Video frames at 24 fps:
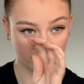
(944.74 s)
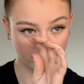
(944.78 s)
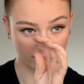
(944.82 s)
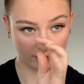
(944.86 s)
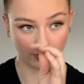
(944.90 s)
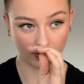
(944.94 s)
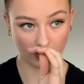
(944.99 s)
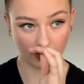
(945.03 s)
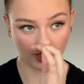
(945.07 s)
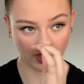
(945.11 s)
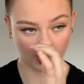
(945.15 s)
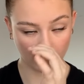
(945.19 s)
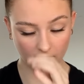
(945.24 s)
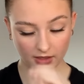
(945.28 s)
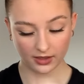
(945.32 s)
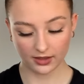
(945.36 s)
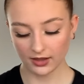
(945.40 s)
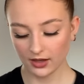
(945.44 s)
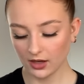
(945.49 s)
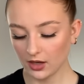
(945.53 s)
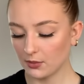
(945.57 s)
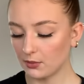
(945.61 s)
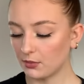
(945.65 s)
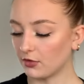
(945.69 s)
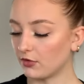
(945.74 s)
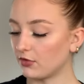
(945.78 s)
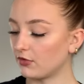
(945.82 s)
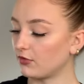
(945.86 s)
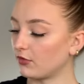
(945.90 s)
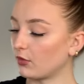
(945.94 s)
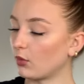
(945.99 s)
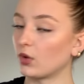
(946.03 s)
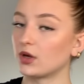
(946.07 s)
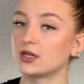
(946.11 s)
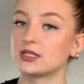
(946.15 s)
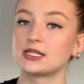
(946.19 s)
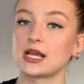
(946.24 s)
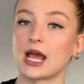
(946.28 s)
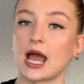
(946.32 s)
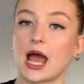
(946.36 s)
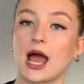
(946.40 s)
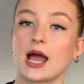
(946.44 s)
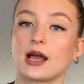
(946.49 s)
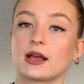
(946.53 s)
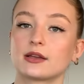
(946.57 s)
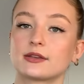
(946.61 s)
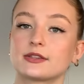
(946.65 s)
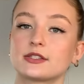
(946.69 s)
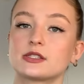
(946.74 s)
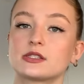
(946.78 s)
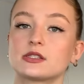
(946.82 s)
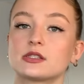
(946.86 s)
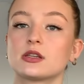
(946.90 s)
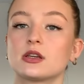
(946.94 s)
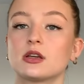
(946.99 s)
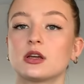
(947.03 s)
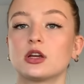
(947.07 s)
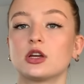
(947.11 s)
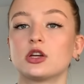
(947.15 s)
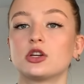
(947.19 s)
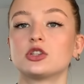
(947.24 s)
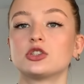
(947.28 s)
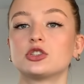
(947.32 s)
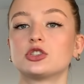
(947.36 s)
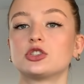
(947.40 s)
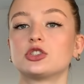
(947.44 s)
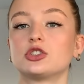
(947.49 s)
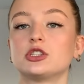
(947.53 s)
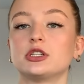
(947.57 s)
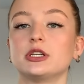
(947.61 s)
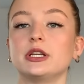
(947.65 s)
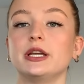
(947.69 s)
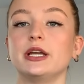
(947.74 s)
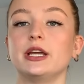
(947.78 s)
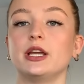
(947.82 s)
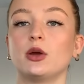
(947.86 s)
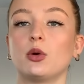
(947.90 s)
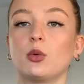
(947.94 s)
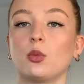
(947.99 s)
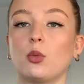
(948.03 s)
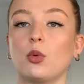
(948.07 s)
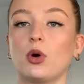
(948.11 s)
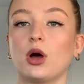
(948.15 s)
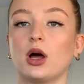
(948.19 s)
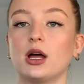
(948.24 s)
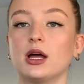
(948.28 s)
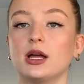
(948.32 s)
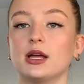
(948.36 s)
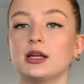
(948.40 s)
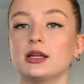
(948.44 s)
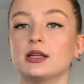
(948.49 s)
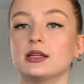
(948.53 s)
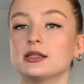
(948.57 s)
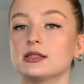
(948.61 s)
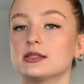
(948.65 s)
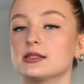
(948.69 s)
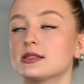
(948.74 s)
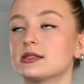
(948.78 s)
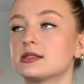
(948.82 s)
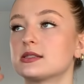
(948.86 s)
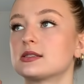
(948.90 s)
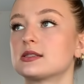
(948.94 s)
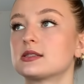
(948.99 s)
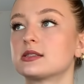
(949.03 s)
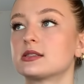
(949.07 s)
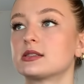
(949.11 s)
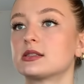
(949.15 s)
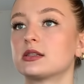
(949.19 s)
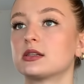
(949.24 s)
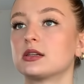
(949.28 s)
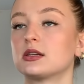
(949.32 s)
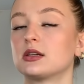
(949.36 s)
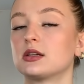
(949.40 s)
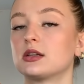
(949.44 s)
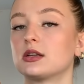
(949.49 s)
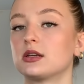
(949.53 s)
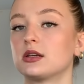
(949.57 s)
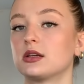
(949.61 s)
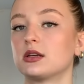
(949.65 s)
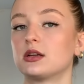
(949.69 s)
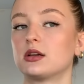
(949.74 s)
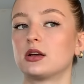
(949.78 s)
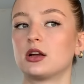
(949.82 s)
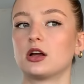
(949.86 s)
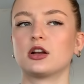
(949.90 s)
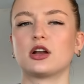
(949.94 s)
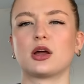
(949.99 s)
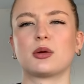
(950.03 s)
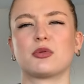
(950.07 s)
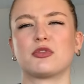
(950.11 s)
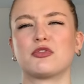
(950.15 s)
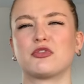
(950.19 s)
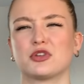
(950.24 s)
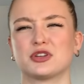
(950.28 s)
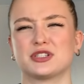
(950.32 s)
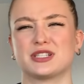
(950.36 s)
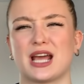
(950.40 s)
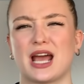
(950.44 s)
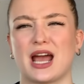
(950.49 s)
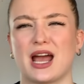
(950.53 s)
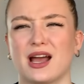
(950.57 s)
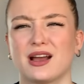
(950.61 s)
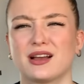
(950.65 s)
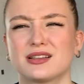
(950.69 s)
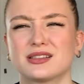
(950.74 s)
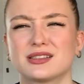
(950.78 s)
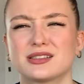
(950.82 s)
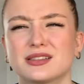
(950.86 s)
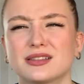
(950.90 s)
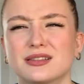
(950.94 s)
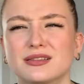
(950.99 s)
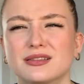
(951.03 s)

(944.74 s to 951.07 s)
for her, before tax, she was, or not before tax.